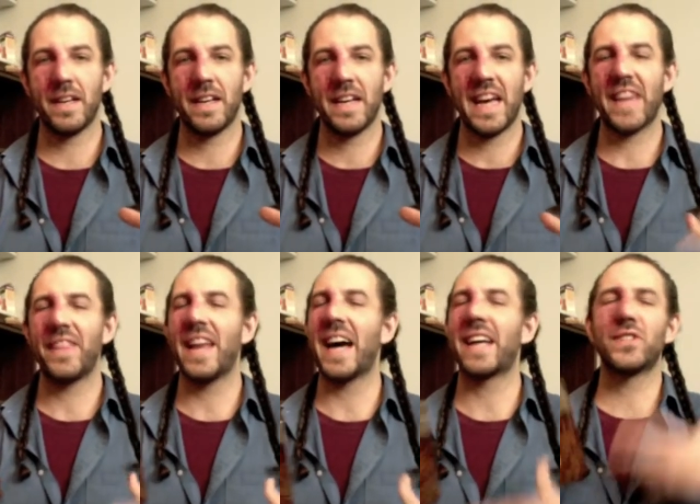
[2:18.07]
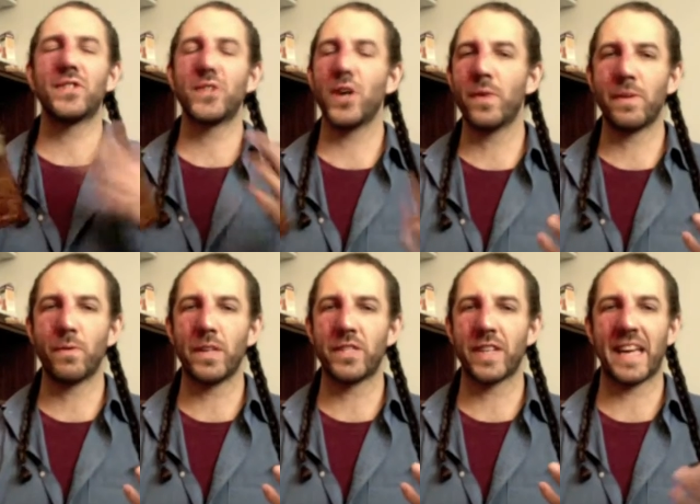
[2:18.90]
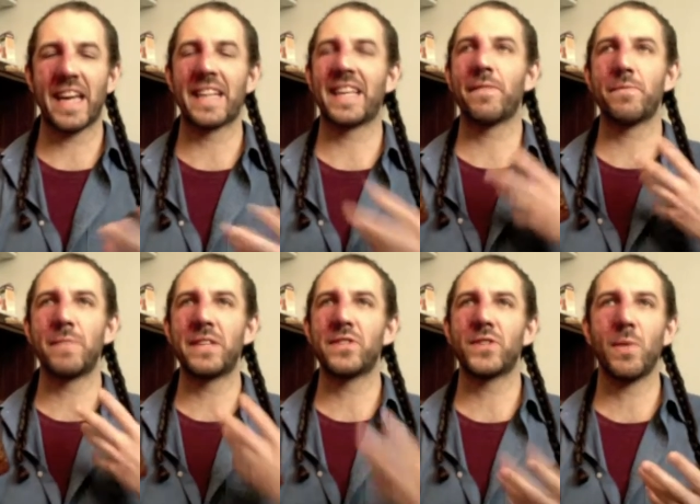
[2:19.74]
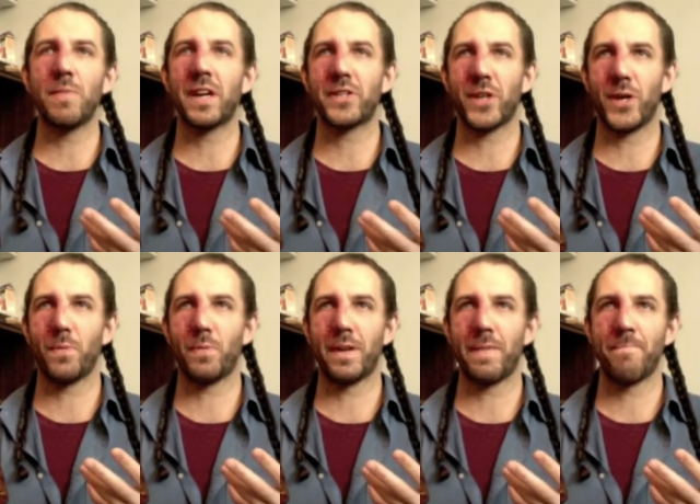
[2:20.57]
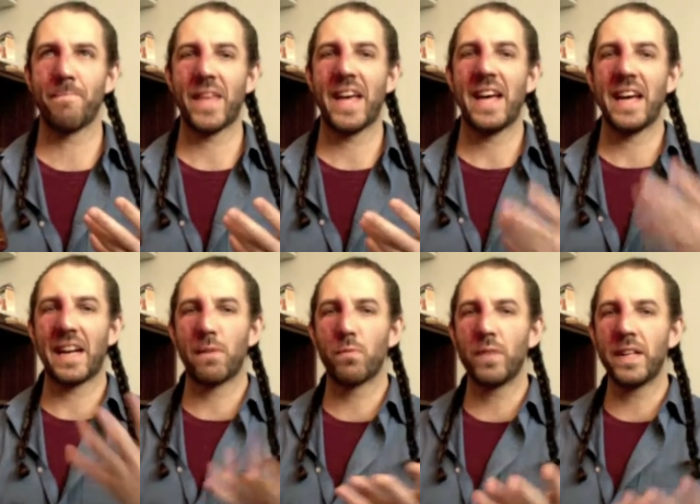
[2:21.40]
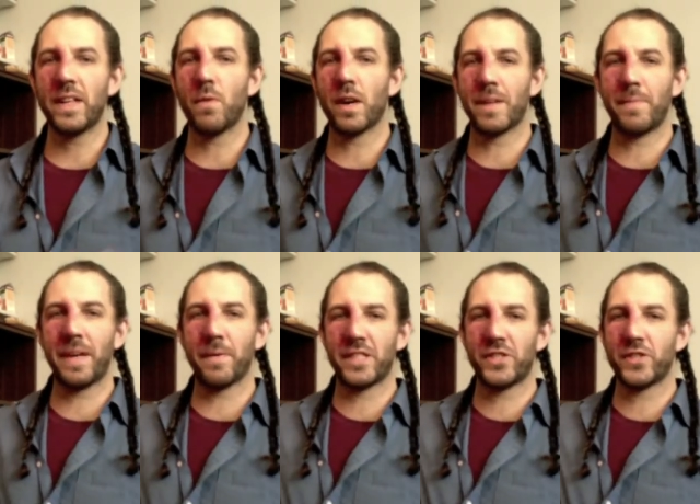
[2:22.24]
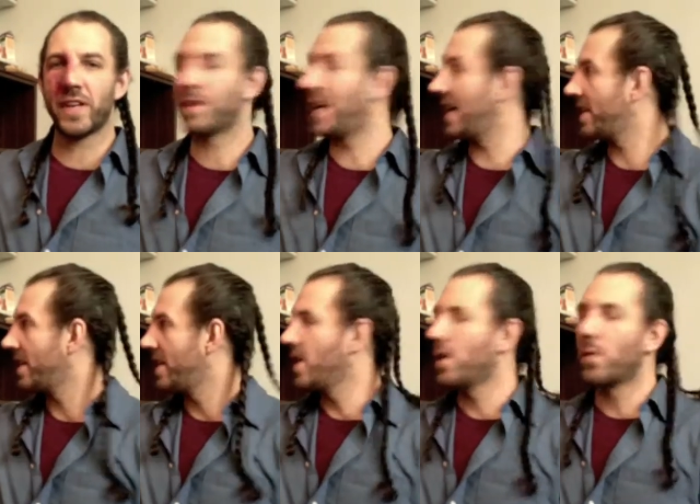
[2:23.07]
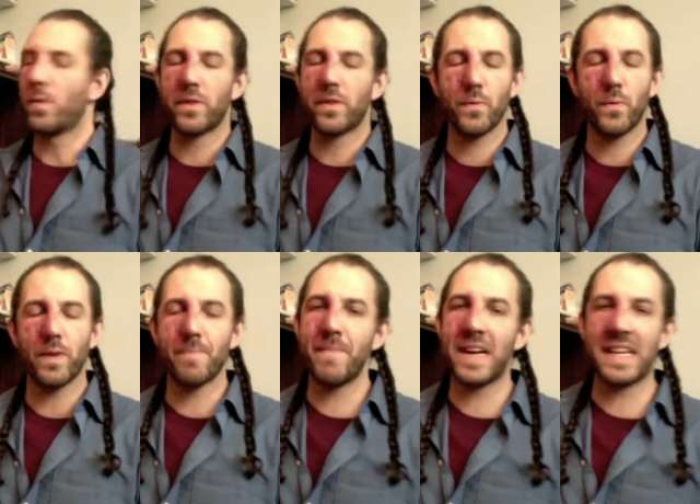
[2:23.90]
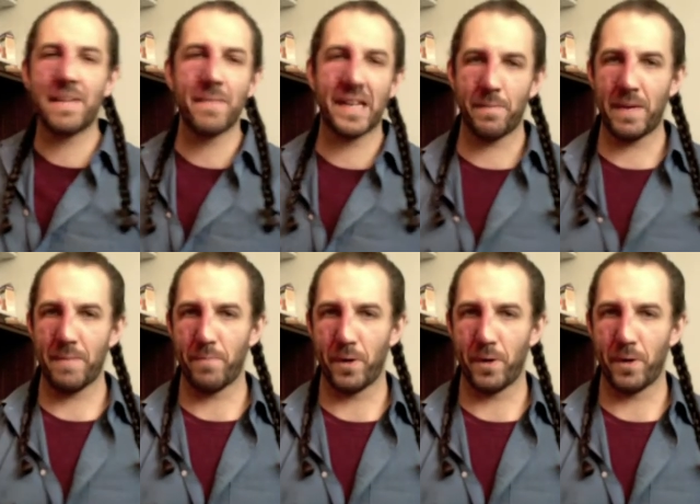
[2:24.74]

And that is so enriching and gives me so much hope. And I really want to be able to share that with many, many people.